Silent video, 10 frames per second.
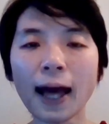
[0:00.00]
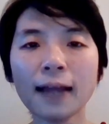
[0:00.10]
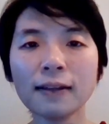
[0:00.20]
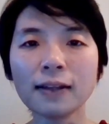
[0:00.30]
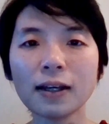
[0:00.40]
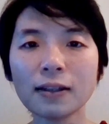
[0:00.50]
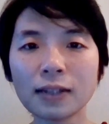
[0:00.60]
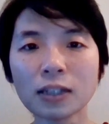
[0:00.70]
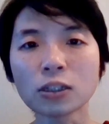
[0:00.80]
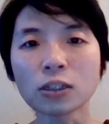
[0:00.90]
And
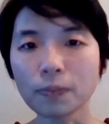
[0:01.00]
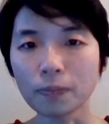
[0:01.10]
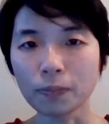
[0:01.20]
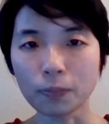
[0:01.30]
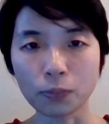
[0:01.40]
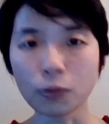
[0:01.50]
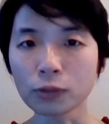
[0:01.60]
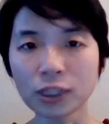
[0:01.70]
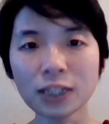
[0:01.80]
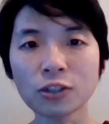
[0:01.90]
this
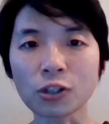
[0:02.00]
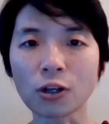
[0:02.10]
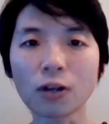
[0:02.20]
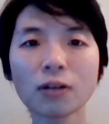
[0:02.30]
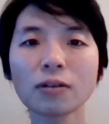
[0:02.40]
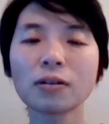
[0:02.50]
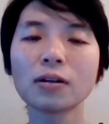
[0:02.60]
procedure